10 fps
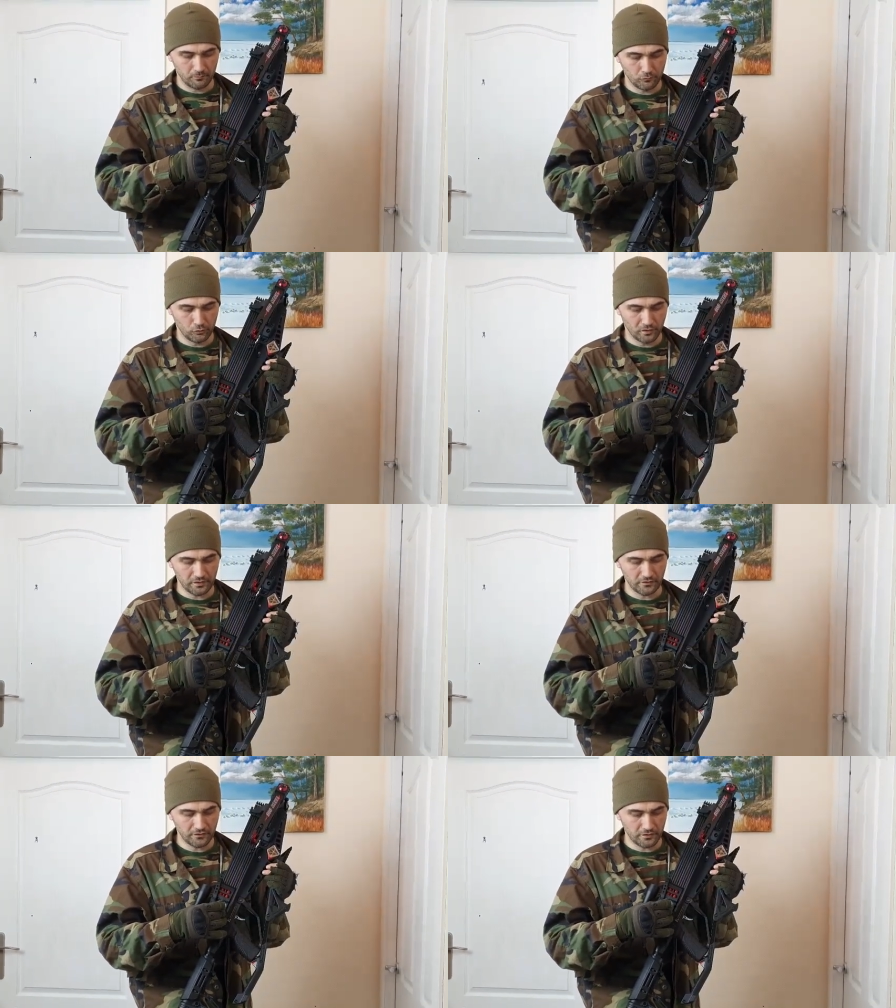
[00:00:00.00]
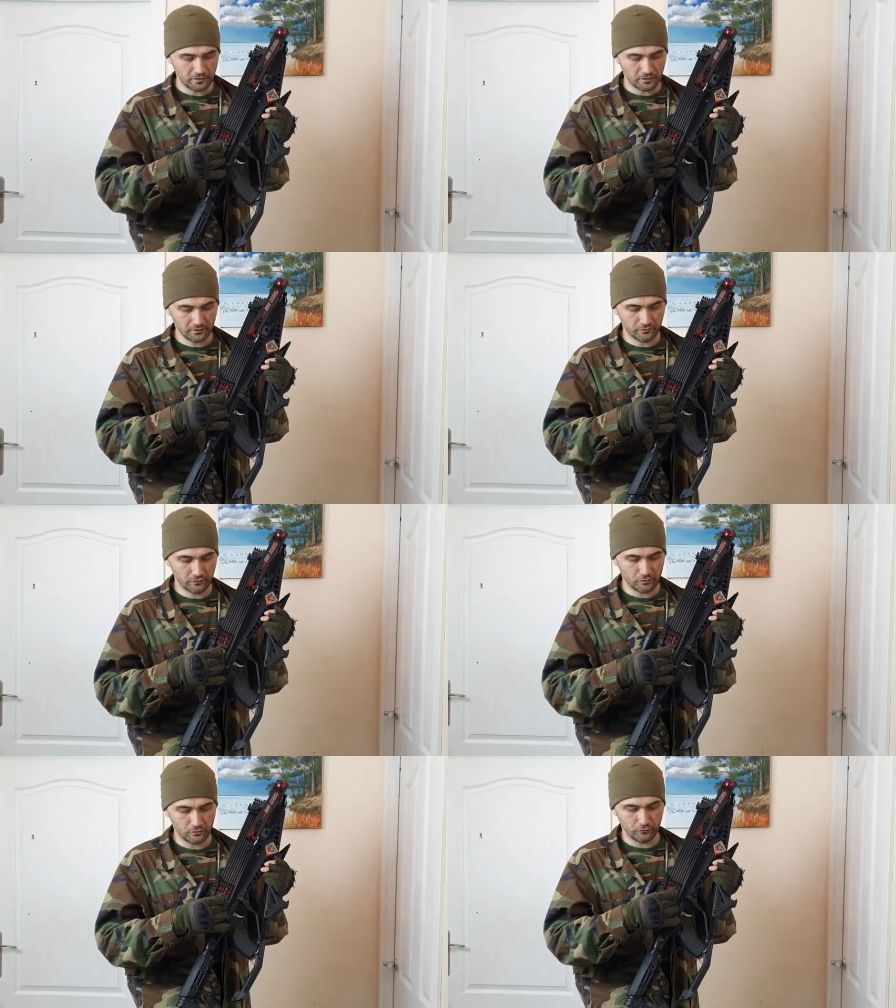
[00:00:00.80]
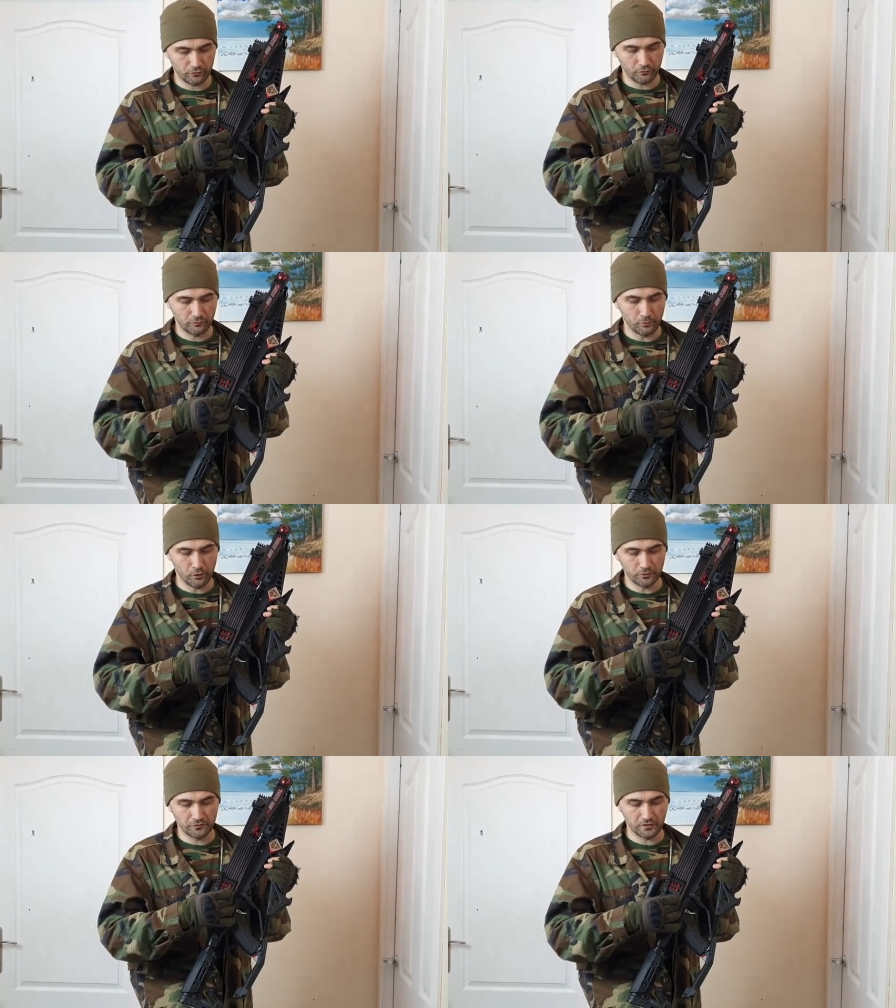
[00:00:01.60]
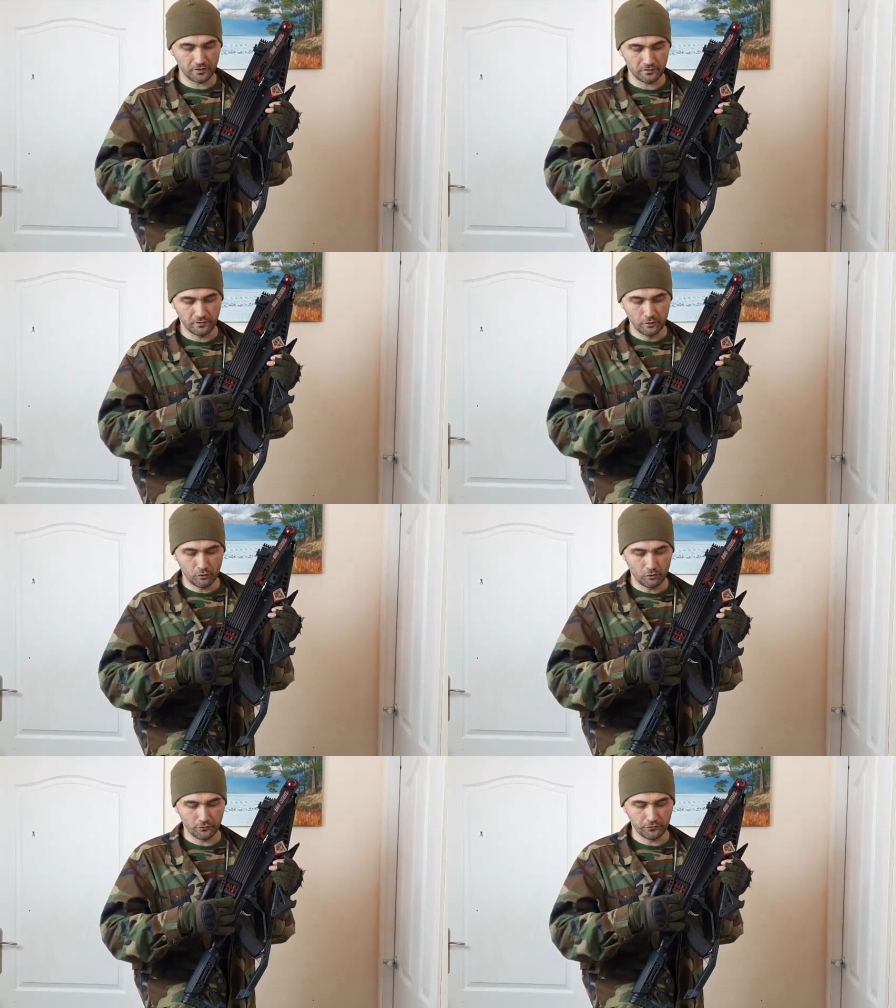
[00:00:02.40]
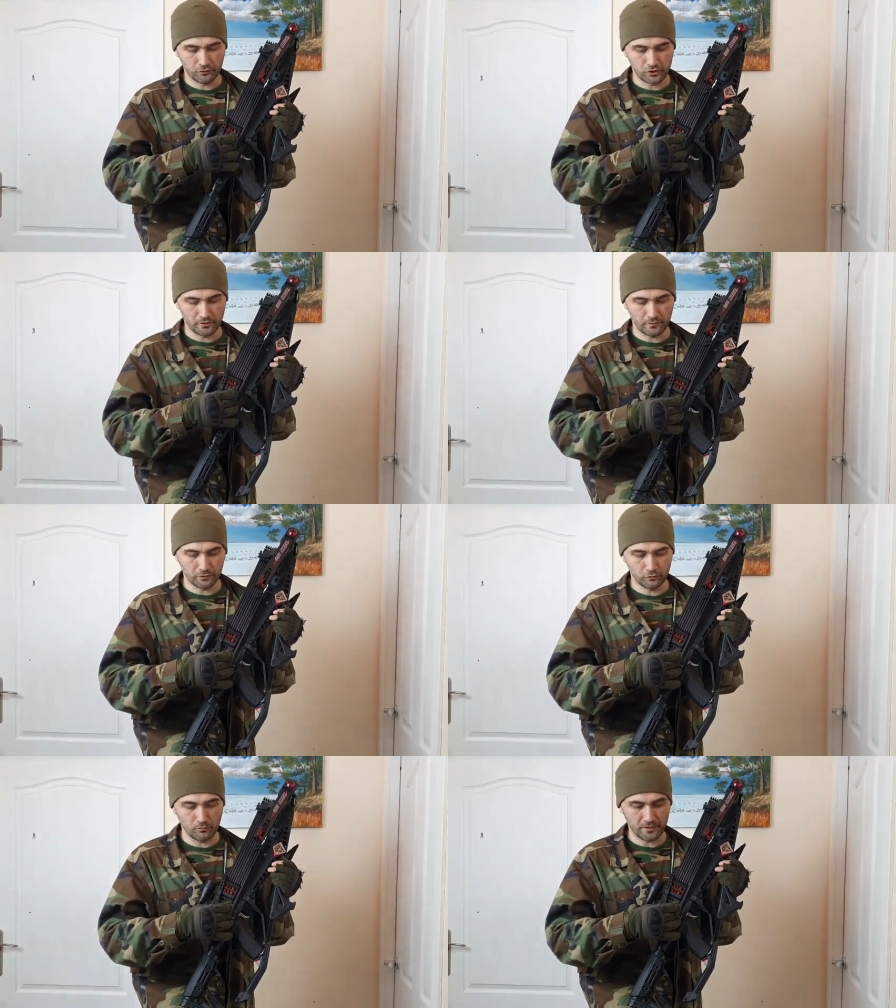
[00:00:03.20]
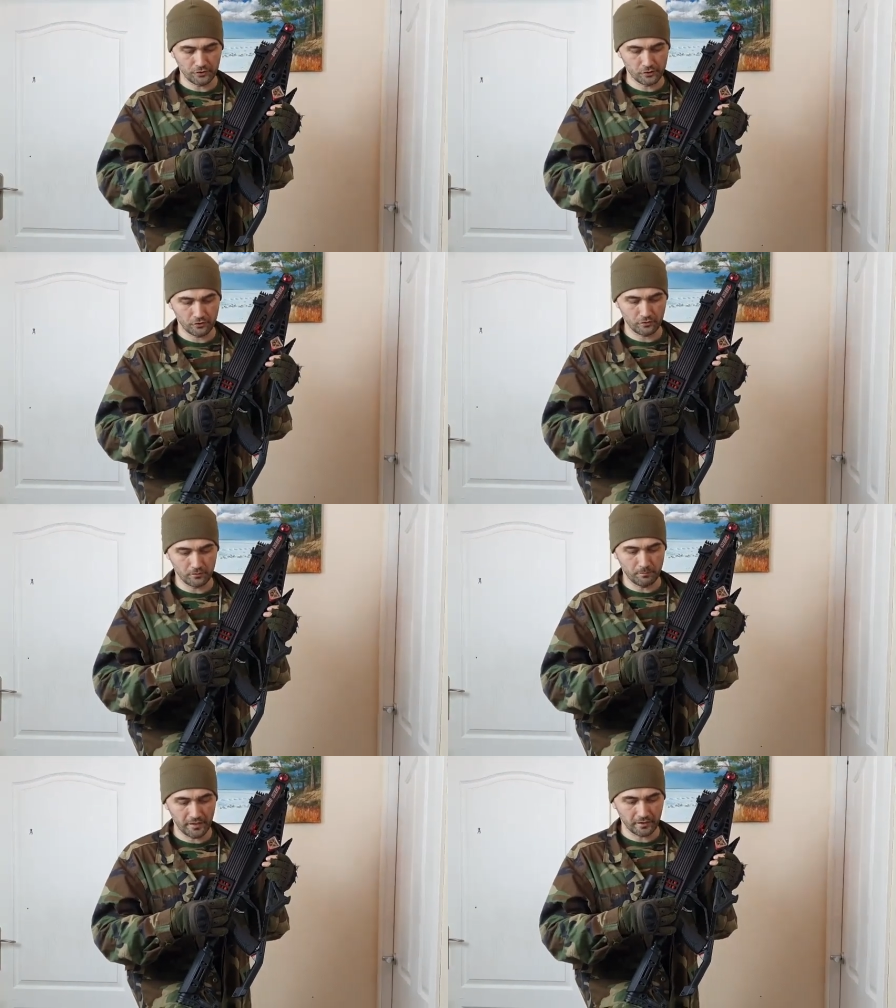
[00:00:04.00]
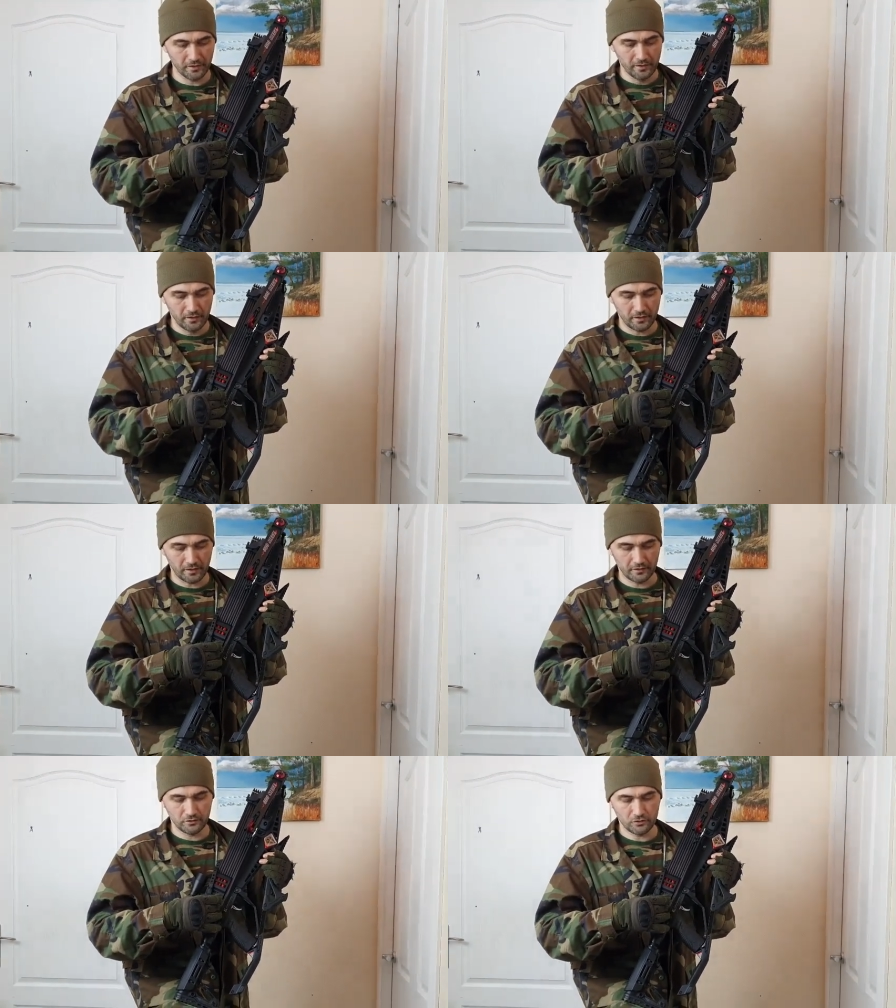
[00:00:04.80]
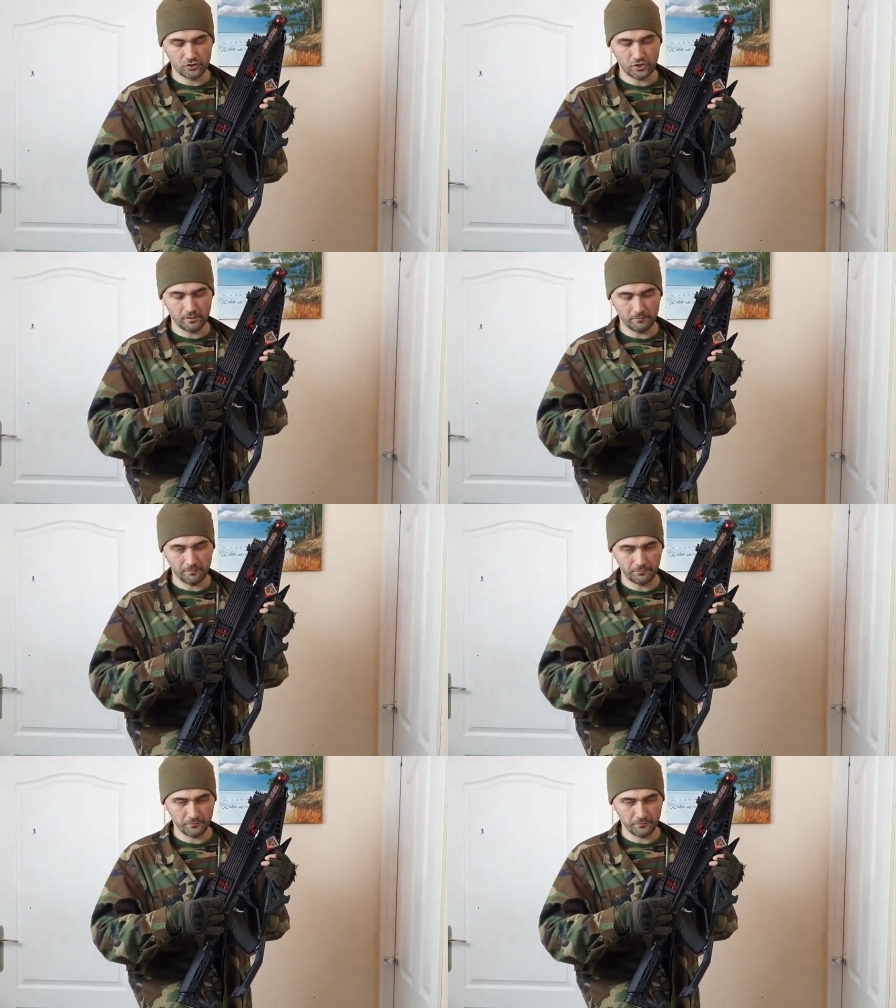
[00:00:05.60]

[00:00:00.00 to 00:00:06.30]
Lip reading: do anything, so those bolts can also travel too much back and jam